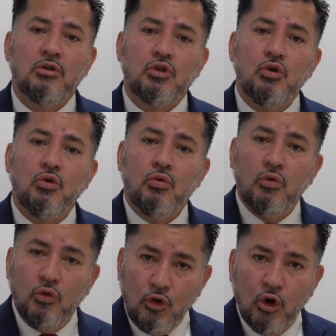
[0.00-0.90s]
to
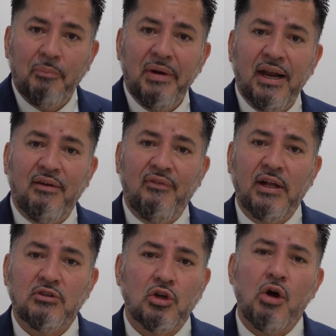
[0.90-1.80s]
your
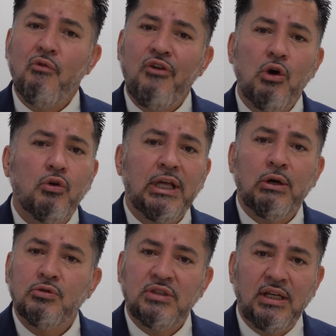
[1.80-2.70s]
benefit. So don't feel
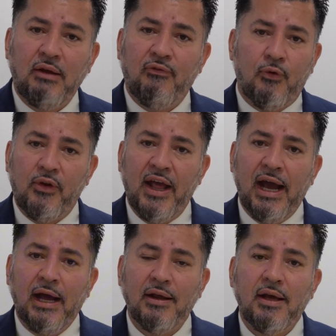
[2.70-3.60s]
guilty for
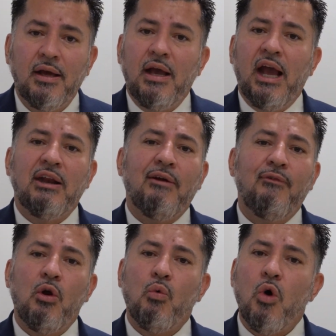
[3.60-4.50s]
that. And if
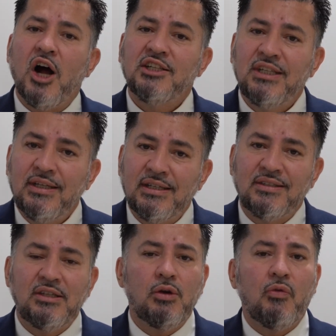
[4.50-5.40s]
you're watching
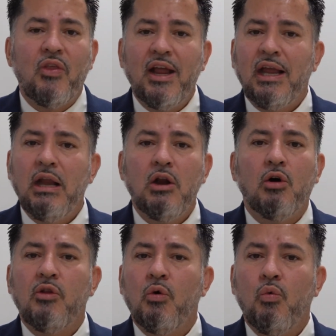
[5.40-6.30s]
this and you're thinking,
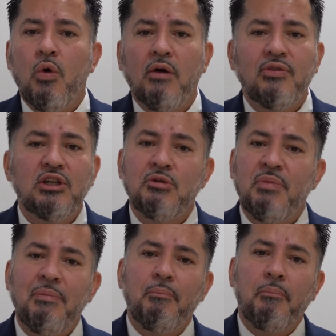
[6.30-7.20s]
no, the wealthy should
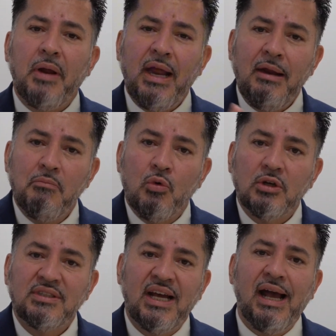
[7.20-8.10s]
be paying more
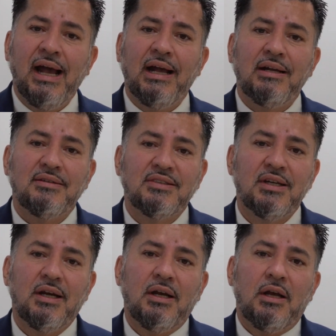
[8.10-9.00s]
tax,
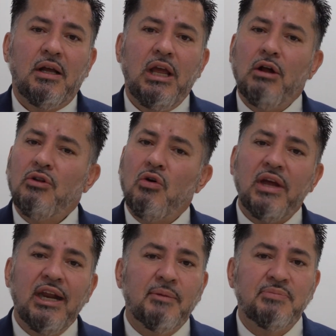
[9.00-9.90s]
don't
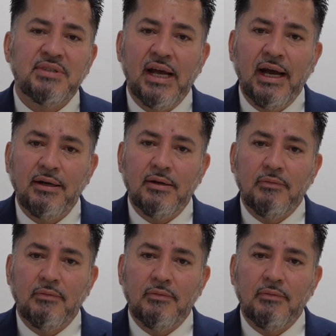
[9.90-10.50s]
get upset.